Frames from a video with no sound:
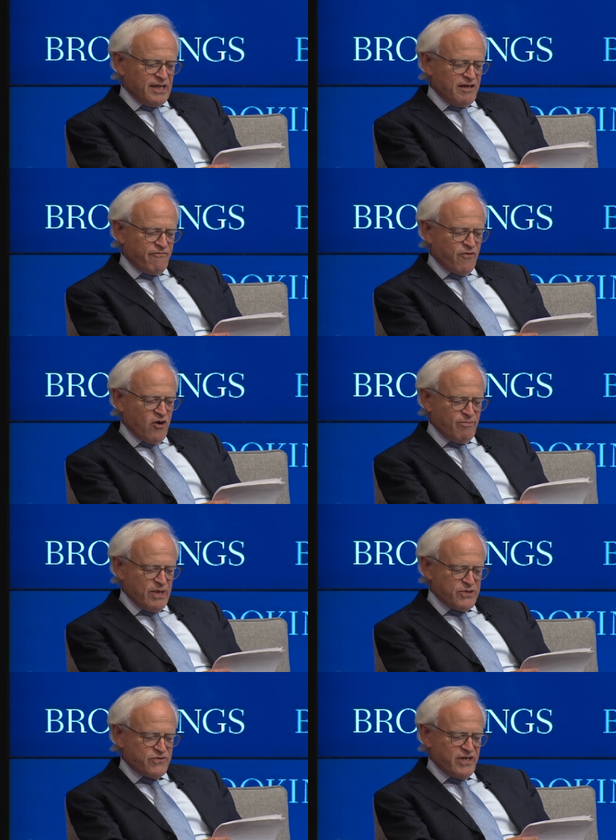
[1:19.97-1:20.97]
uh, foreign
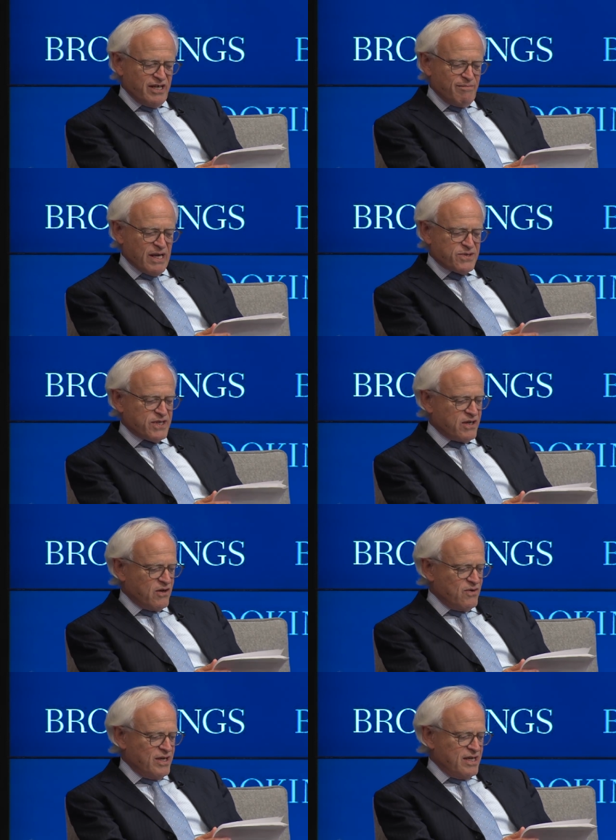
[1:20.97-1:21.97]
ministry in
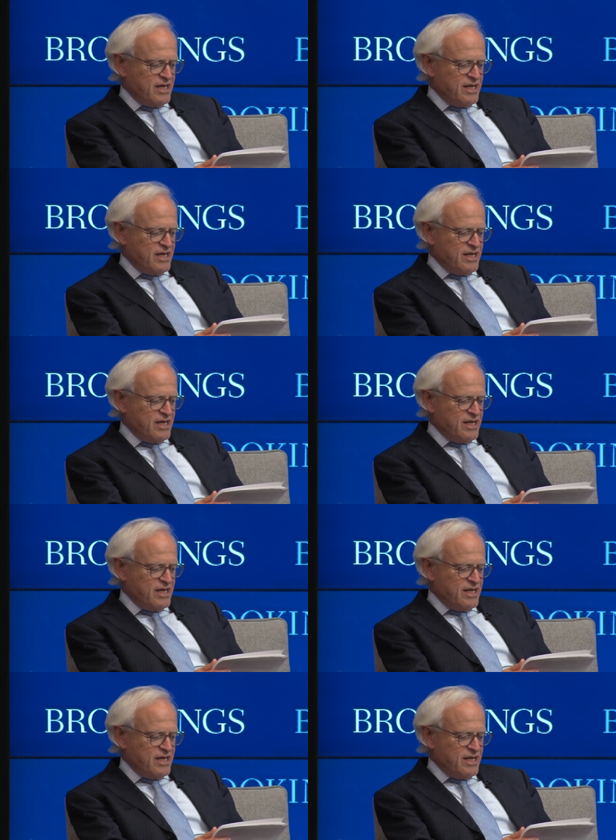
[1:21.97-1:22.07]
Mexico,